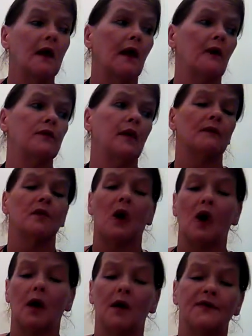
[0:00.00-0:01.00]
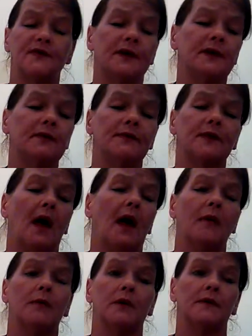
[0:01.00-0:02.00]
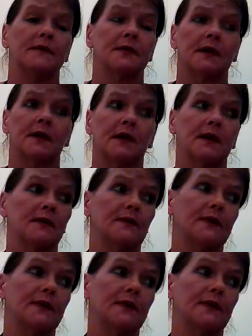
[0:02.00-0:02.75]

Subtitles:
if you have a conscience, I personally can't